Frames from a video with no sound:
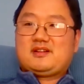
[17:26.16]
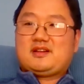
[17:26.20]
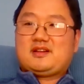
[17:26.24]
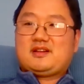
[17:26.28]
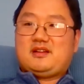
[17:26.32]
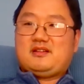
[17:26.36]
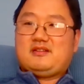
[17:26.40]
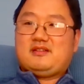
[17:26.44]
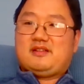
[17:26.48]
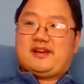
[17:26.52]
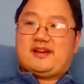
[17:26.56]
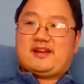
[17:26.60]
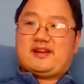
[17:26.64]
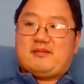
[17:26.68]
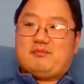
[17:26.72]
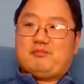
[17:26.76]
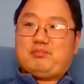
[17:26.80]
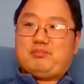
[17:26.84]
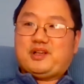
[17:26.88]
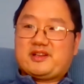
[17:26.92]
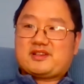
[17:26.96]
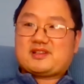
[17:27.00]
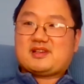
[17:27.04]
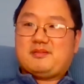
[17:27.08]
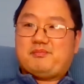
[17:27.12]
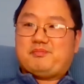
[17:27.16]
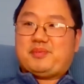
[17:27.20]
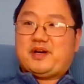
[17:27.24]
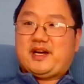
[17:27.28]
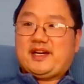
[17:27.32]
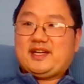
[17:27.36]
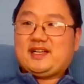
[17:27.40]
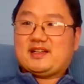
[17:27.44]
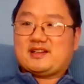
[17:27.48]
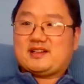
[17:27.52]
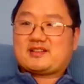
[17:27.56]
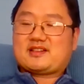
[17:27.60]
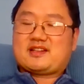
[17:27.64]
that implicit
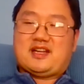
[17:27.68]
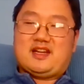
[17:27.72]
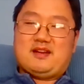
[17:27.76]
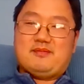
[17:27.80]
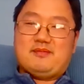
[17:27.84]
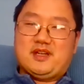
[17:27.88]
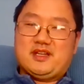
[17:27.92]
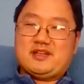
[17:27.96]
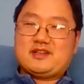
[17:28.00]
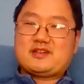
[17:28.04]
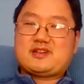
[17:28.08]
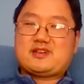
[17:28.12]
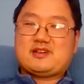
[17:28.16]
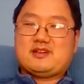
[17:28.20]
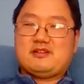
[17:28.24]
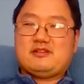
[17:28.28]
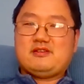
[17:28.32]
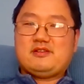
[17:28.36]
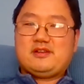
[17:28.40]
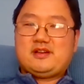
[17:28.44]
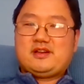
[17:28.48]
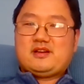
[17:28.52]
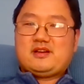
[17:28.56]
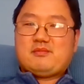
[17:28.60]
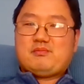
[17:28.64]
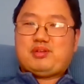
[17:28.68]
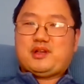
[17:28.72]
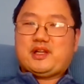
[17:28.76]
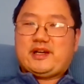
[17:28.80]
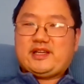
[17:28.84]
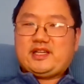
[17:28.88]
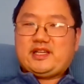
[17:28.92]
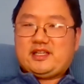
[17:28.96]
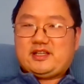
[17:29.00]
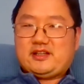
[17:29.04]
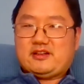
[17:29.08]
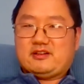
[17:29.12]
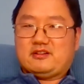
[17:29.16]
bias came into
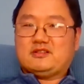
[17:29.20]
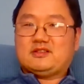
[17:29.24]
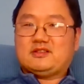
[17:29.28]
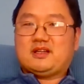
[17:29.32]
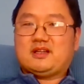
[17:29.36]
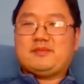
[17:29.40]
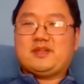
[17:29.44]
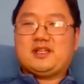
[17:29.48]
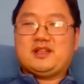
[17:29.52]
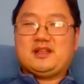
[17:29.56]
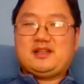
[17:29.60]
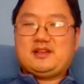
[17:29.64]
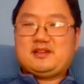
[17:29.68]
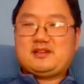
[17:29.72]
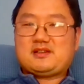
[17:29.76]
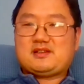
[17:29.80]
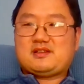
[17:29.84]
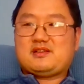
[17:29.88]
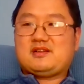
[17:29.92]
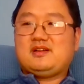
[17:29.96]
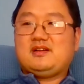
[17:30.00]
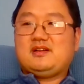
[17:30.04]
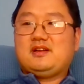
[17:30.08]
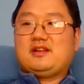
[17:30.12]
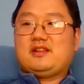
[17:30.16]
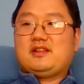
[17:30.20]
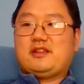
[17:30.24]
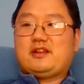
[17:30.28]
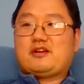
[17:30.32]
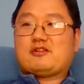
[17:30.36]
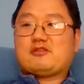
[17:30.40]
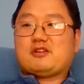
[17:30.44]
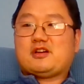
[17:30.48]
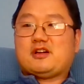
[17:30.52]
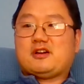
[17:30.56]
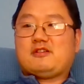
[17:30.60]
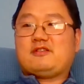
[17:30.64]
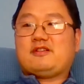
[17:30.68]
play here. I mean,
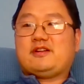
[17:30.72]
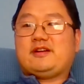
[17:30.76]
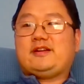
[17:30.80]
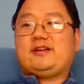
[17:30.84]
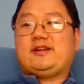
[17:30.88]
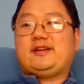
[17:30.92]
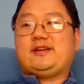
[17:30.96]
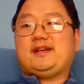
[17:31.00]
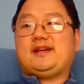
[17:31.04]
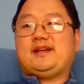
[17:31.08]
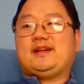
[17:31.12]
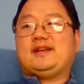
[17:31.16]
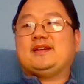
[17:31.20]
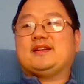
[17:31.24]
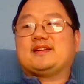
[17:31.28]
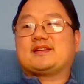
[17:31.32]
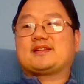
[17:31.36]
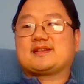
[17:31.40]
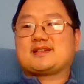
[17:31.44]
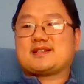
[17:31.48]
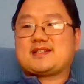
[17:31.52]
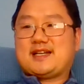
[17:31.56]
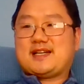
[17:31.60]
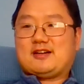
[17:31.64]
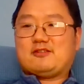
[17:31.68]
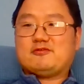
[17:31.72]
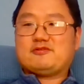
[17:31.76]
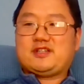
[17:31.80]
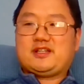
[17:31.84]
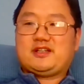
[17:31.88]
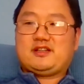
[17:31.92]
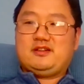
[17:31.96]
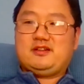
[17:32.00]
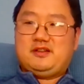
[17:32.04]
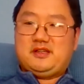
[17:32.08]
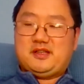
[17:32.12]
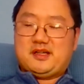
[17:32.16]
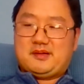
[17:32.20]
there are an
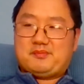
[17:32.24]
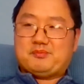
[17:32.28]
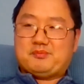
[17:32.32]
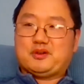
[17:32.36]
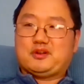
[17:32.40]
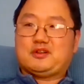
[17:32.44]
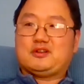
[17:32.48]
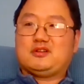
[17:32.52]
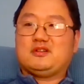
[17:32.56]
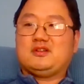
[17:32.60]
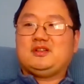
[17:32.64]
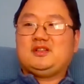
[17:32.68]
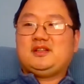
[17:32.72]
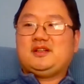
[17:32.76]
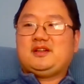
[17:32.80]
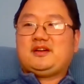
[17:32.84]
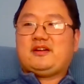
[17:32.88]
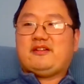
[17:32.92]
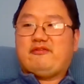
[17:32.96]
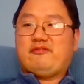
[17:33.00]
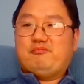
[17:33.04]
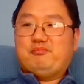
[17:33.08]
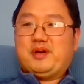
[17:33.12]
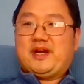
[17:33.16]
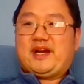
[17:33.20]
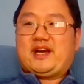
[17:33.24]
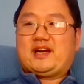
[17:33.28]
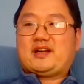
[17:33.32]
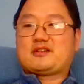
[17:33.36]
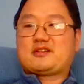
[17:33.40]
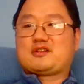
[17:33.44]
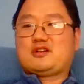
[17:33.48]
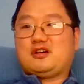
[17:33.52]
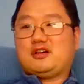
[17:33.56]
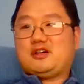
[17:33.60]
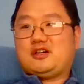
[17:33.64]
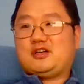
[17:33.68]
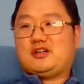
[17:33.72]
astounding number of bad
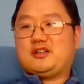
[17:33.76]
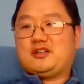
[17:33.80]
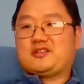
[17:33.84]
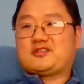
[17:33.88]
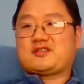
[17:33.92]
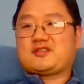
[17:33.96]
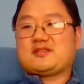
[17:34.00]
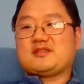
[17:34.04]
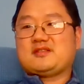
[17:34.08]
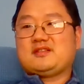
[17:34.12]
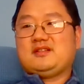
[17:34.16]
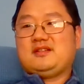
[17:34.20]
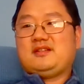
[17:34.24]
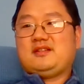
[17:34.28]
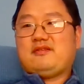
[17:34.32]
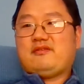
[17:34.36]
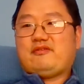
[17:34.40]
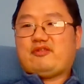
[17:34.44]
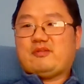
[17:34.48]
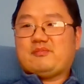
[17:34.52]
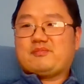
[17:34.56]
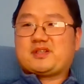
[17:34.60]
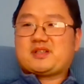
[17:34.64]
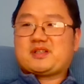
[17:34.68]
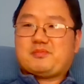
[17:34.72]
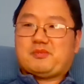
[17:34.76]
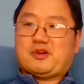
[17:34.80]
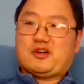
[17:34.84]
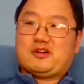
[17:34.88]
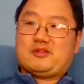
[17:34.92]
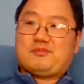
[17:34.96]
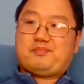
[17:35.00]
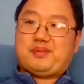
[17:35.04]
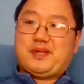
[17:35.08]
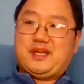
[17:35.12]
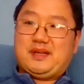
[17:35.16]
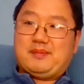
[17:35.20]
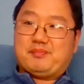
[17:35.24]
calls from
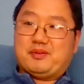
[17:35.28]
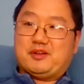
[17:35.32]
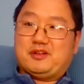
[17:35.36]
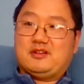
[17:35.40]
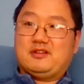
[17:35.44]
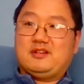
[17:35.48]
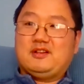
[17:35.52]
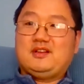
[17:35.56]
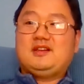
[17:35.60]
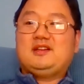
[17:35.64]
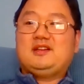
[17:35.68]
smart people,